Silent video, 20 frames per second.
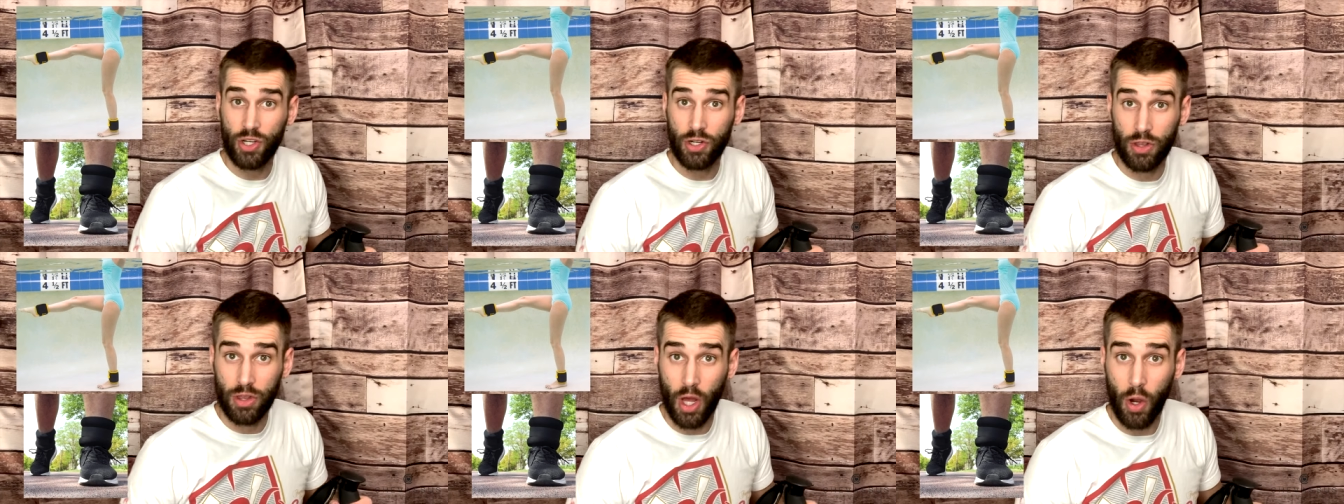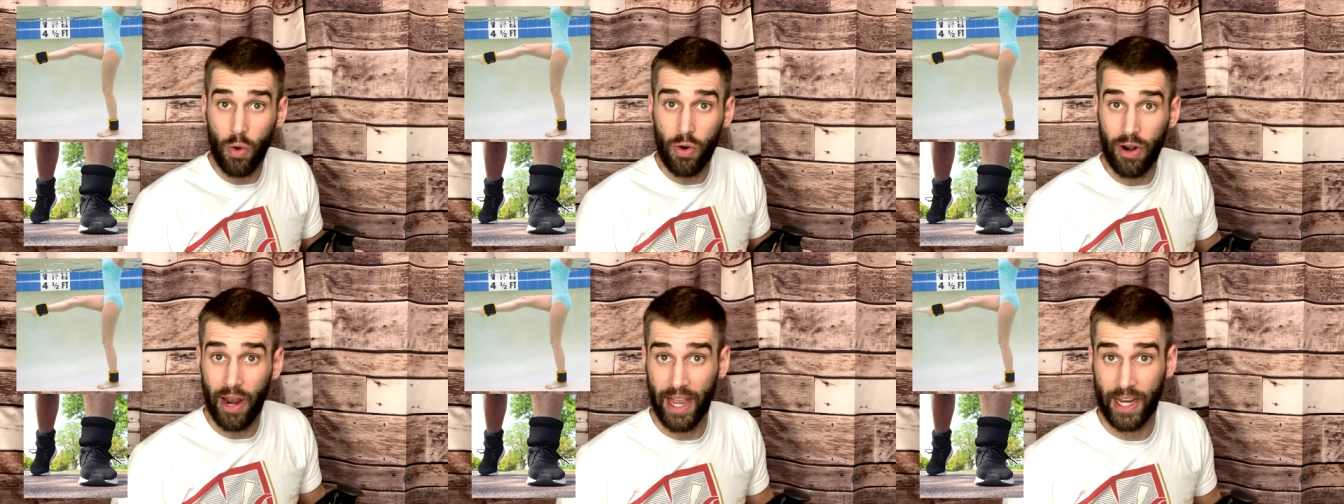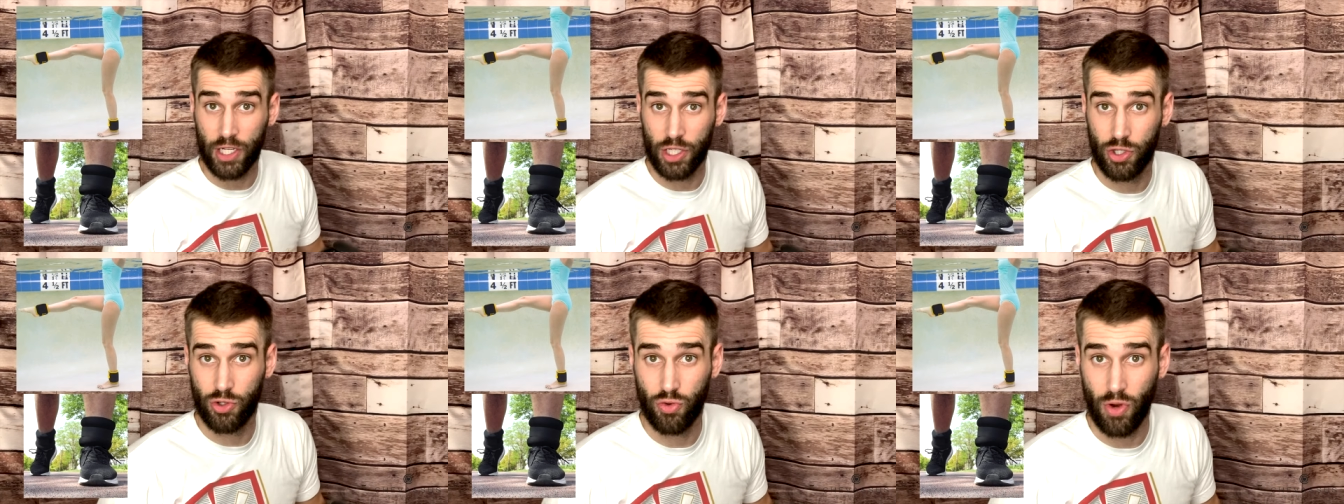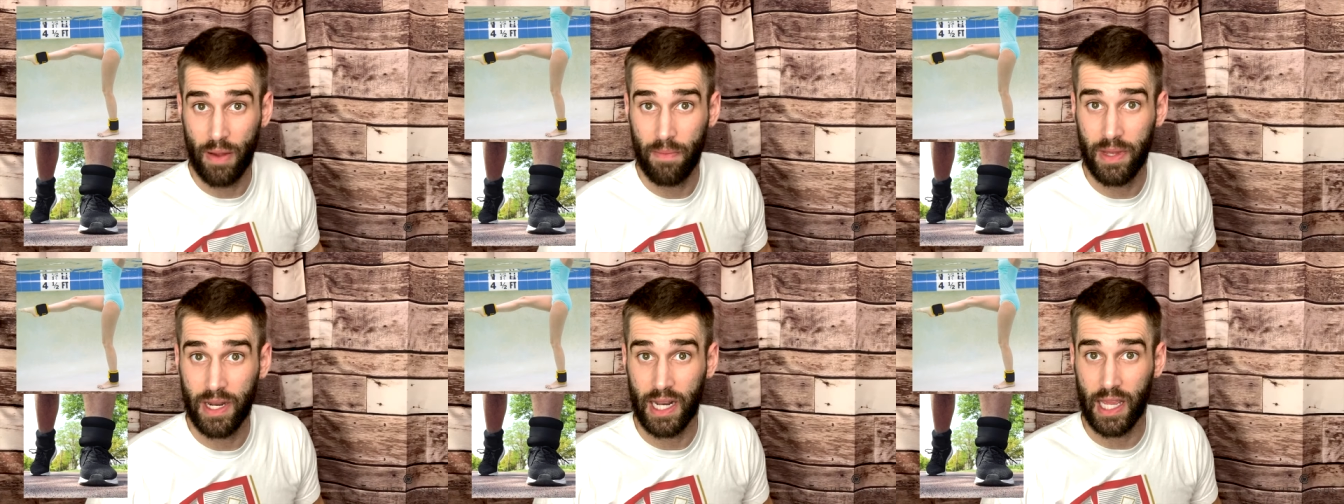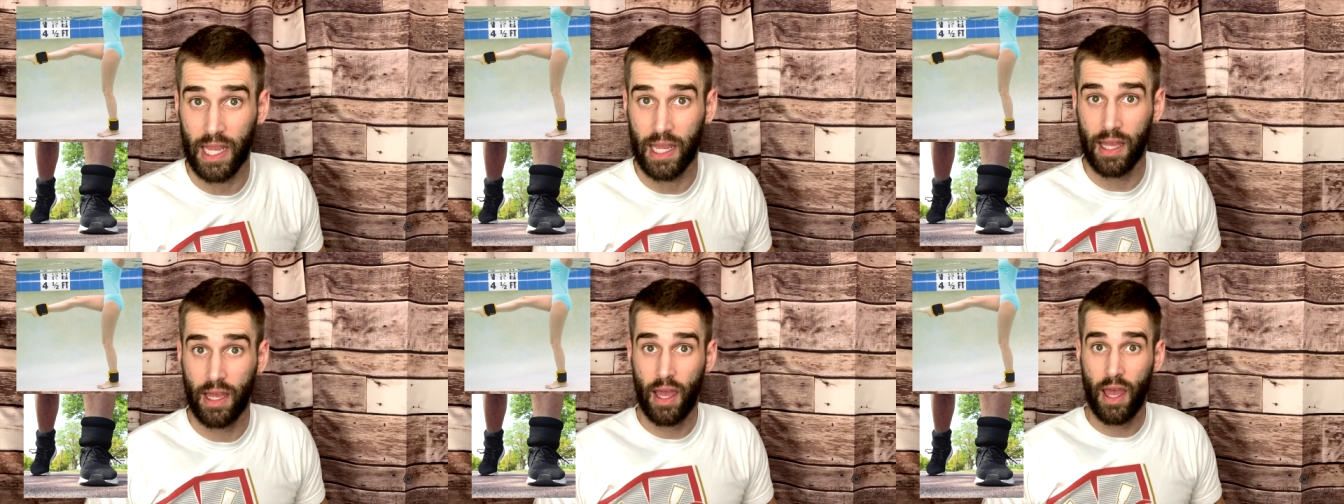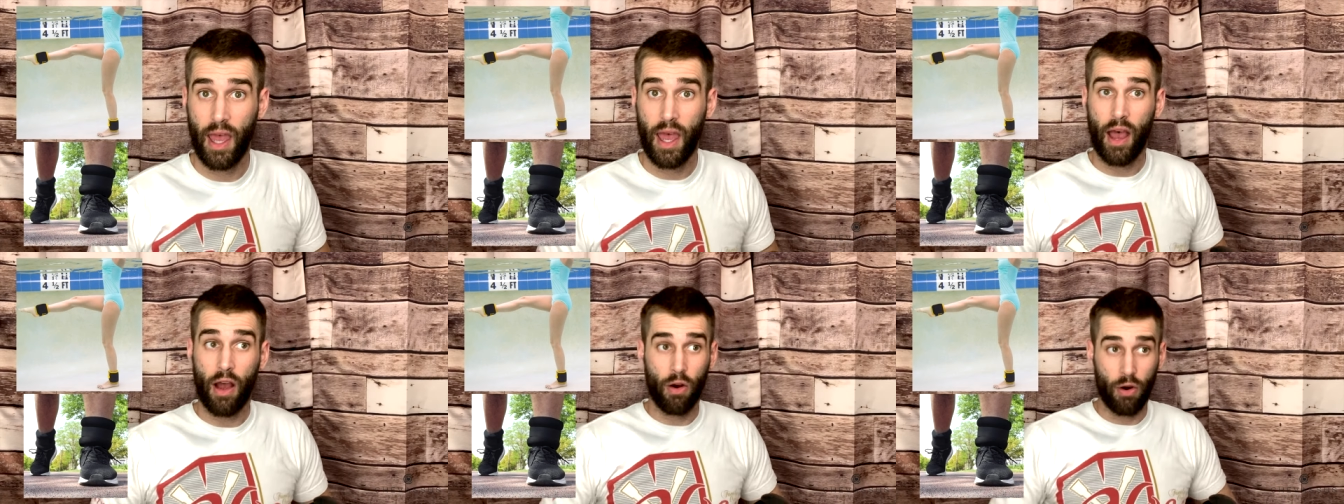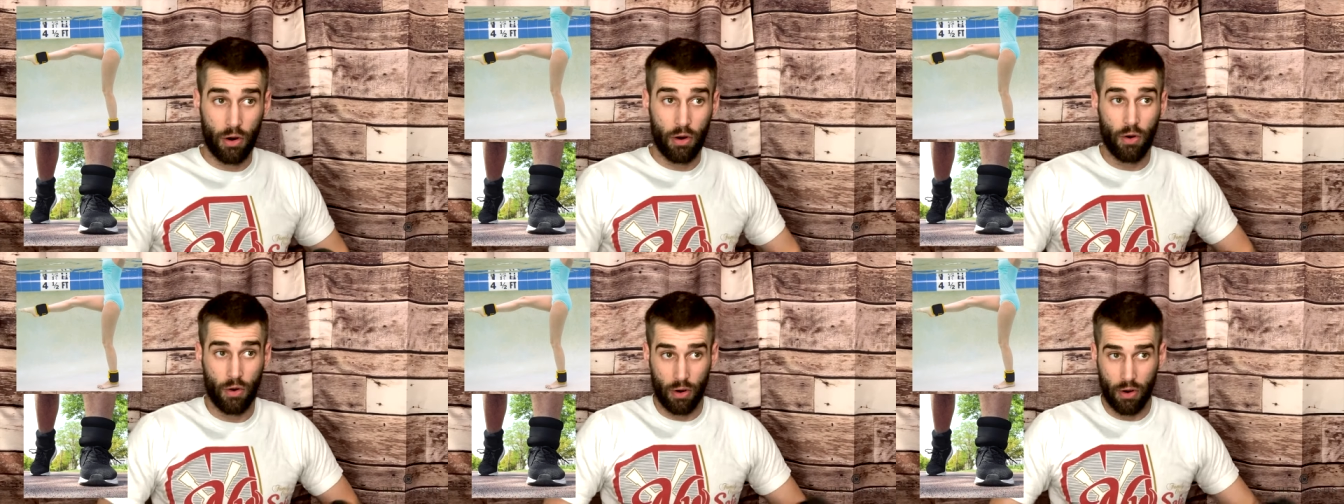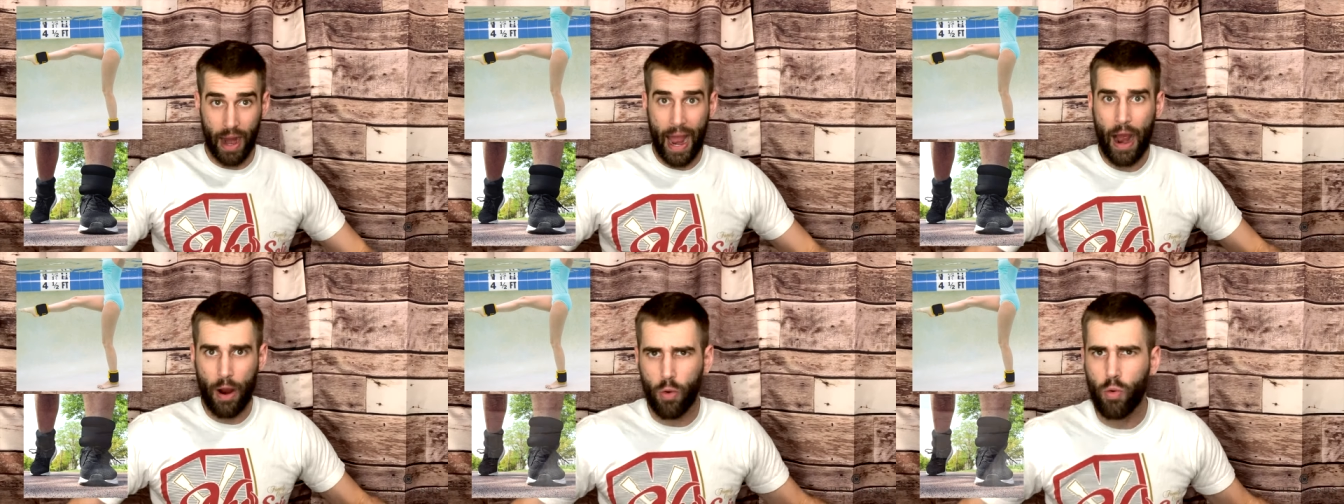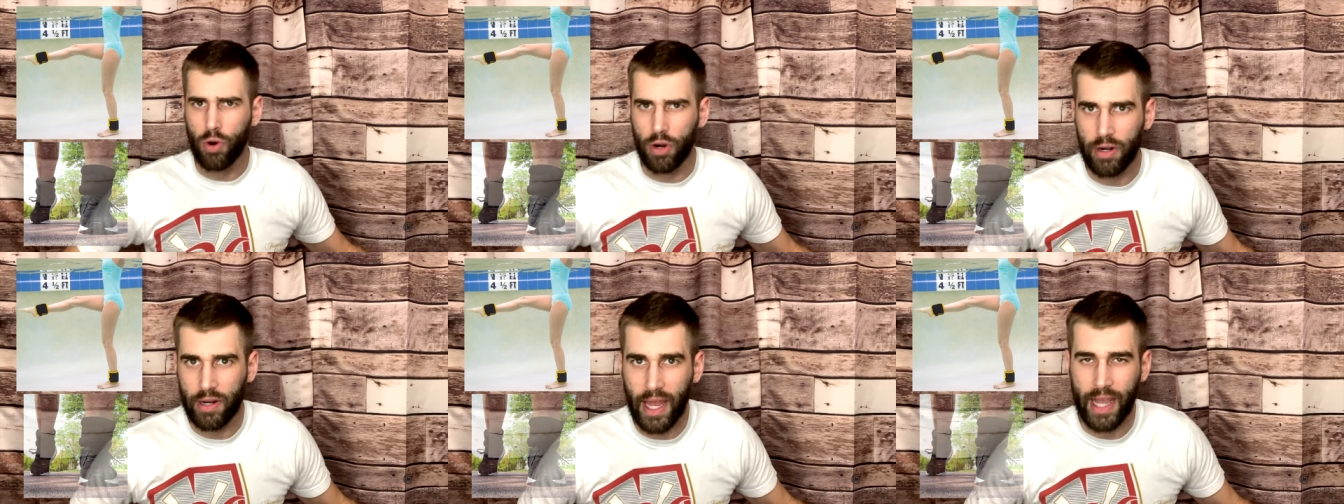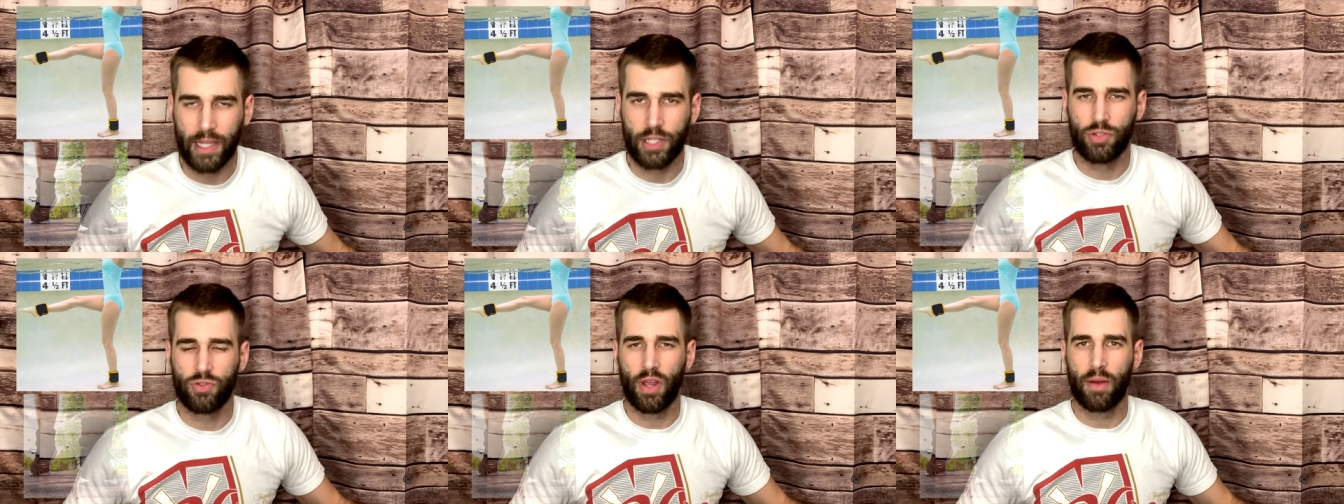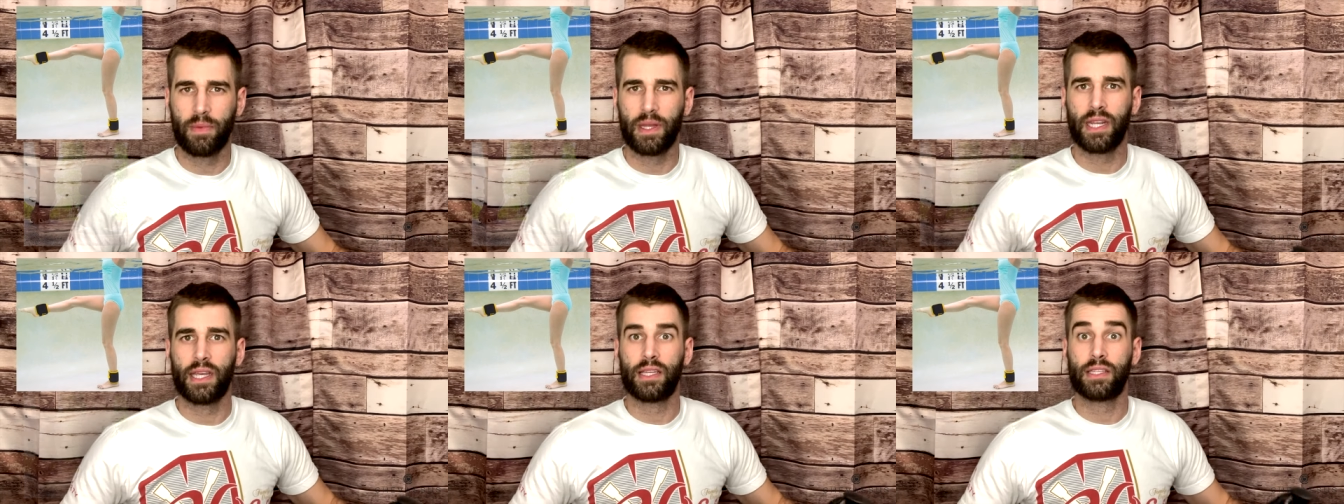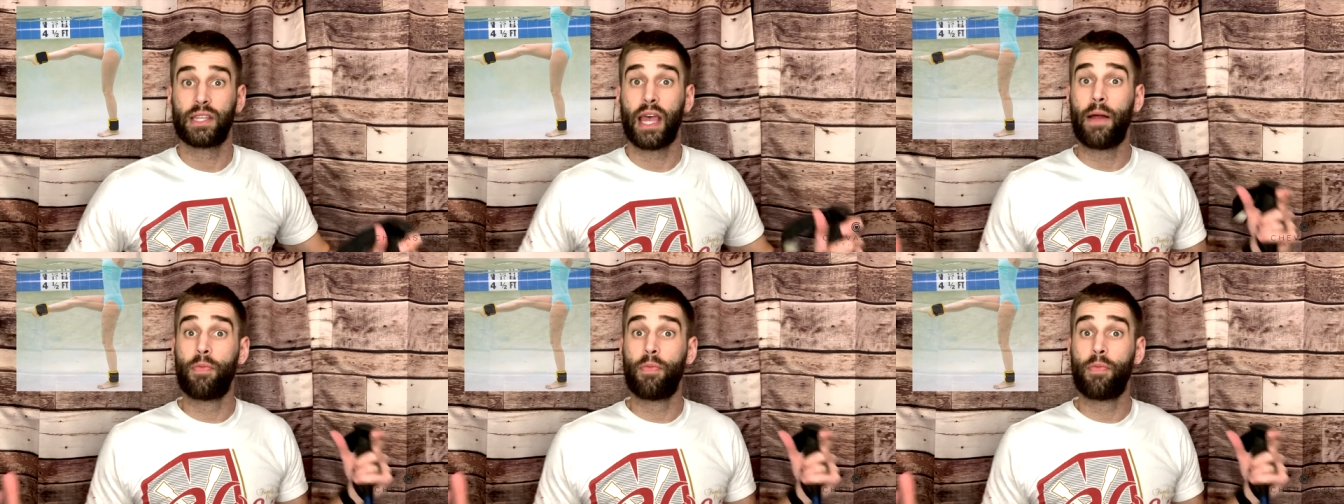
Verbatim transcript: your lower extremity or, or outward extremities.